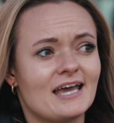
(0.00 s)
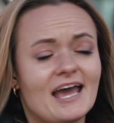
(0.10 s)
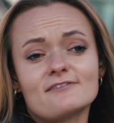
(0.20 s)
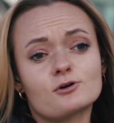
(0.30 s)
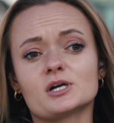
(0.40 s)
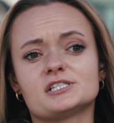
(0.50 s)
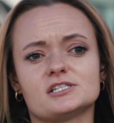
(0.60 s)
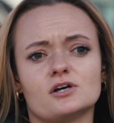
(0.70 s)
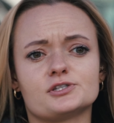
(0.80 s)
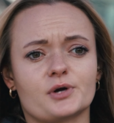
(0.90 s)
And of course,
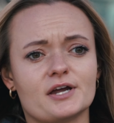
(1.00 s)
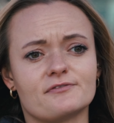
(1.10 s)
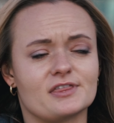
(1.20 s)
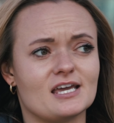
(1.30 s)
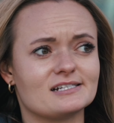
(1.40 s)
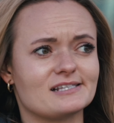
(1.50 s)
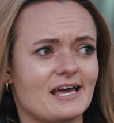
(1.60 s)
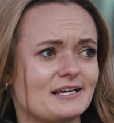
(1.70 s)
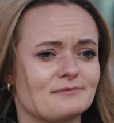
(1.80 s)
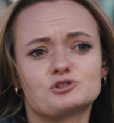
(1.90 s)
it's also great for things
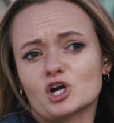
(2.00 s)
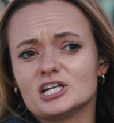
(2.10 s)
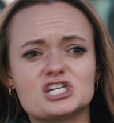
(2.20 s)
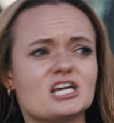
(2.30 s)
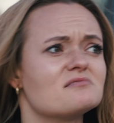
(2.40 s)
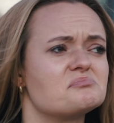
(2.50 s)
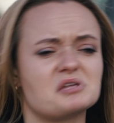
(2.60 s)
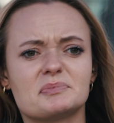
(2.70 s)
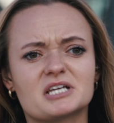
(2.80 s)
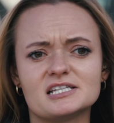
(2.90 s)
like trenching,
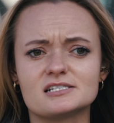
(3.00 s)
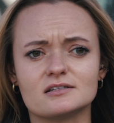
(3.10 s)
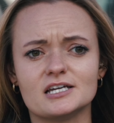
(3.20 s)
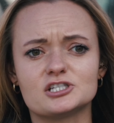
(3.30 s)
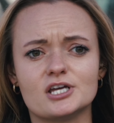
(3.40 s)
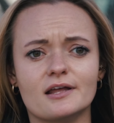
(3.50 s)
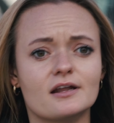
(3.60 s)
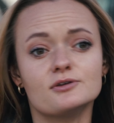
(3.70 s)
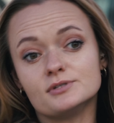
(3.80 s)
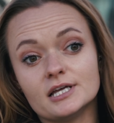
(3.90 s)
septic installation,
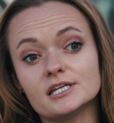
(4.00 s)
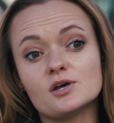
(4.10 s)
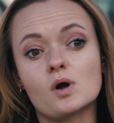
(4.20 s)
utility